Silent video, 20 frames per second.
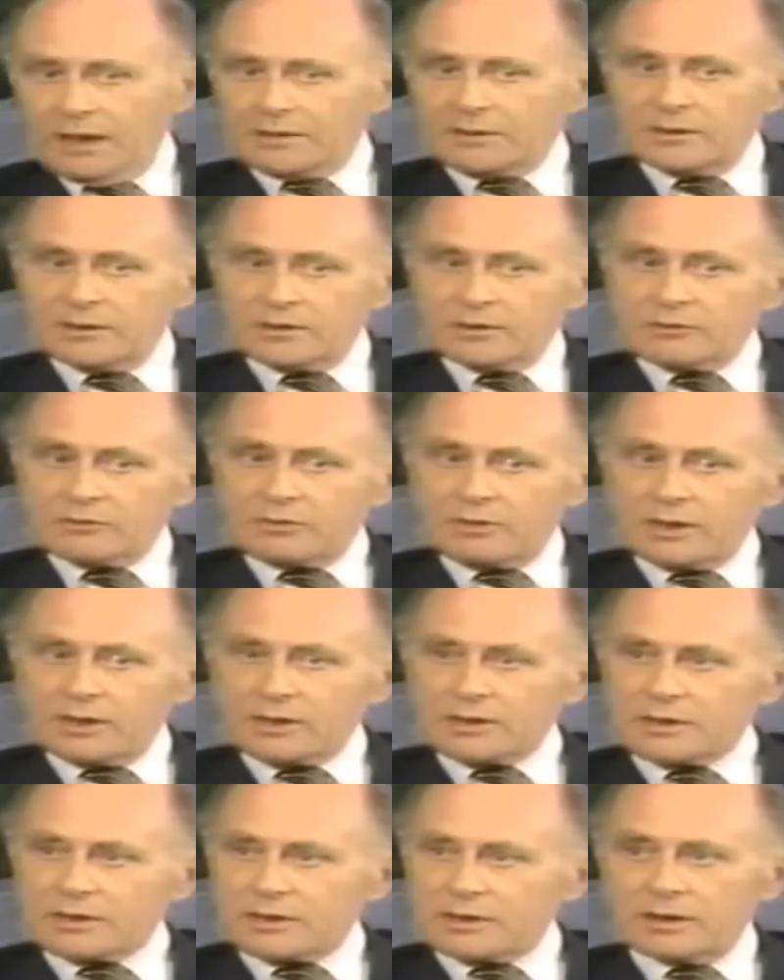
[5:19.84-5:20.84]
I didn't
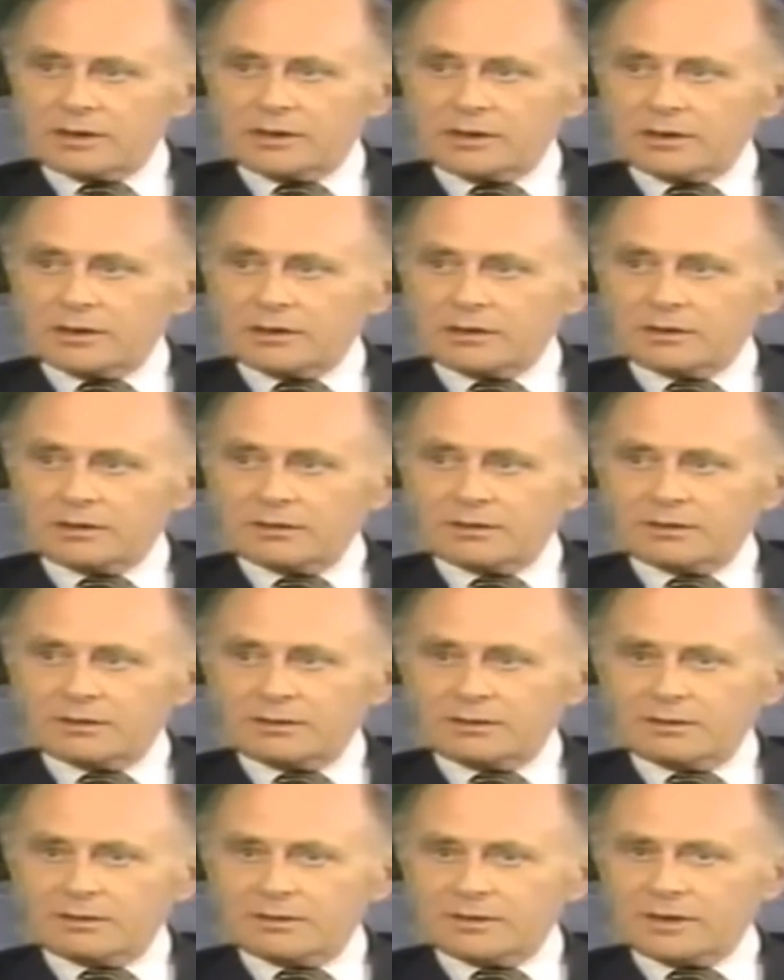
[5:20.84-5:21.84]
trace the
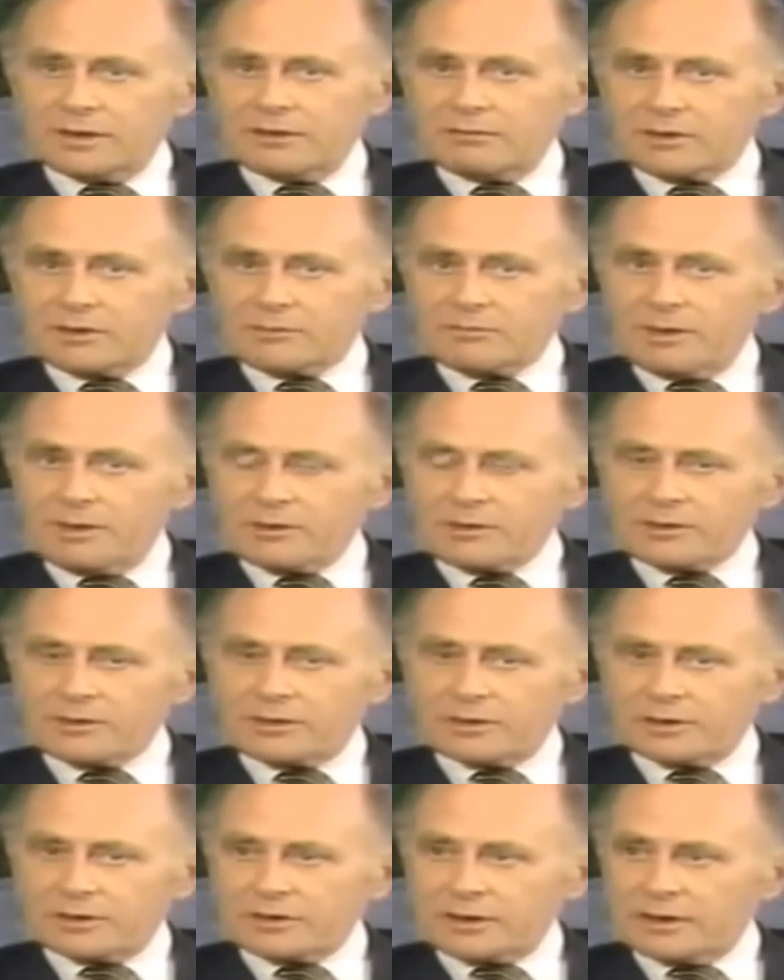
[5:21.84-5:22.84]

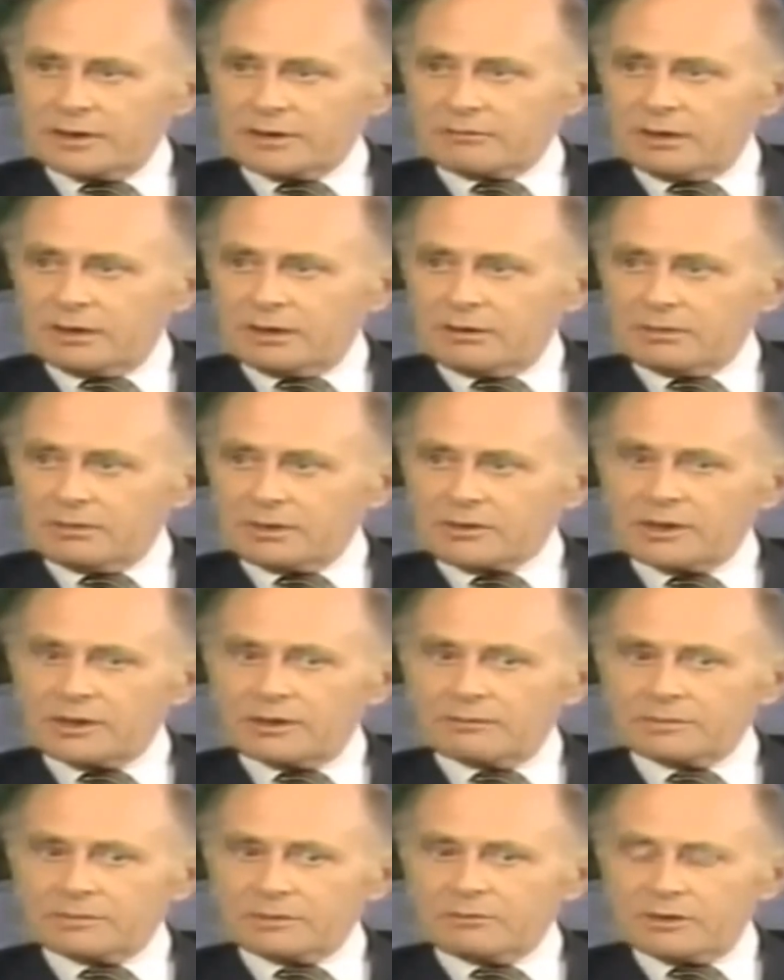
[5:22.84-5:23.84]
response to the telegram,
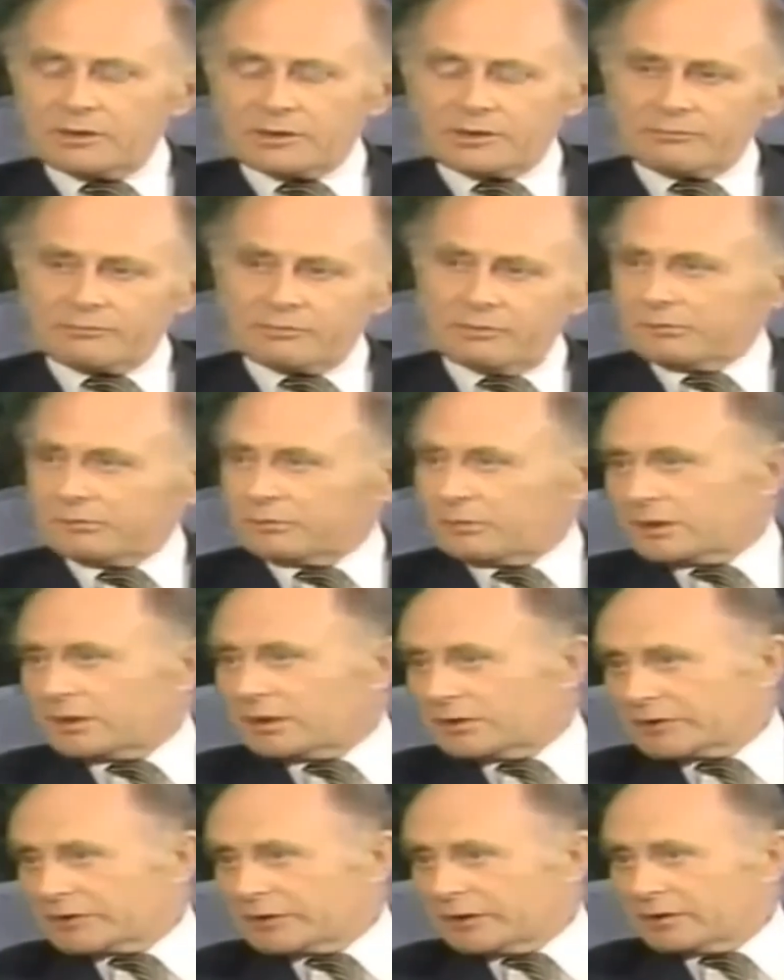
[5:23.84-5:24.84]
except it was approved
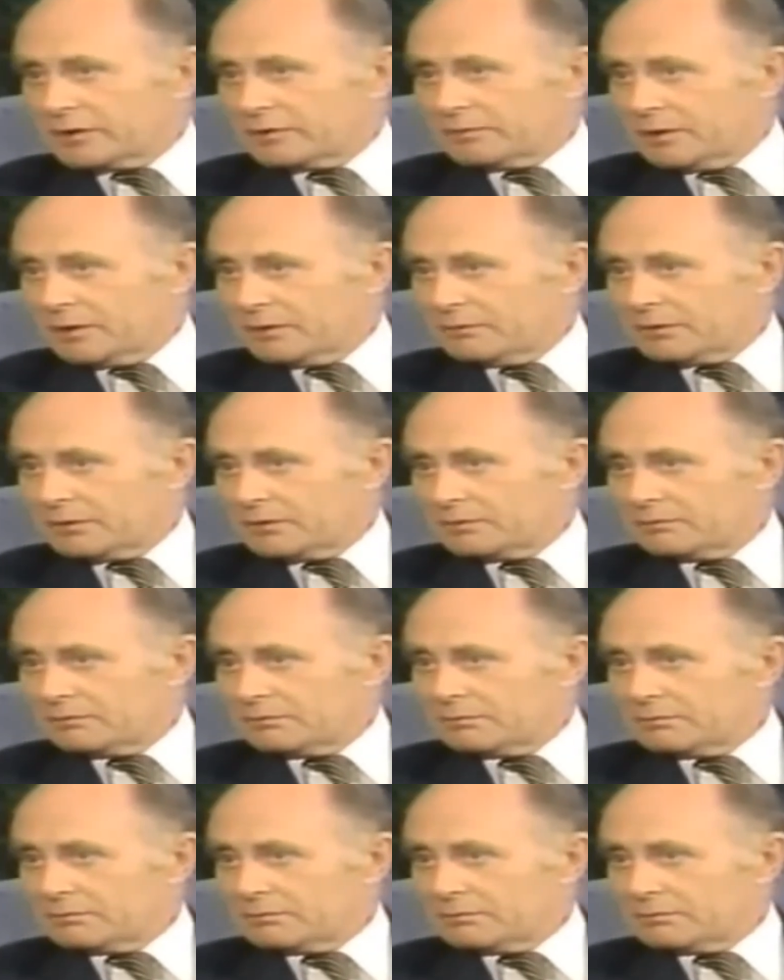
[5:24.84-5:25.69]
within the State Department.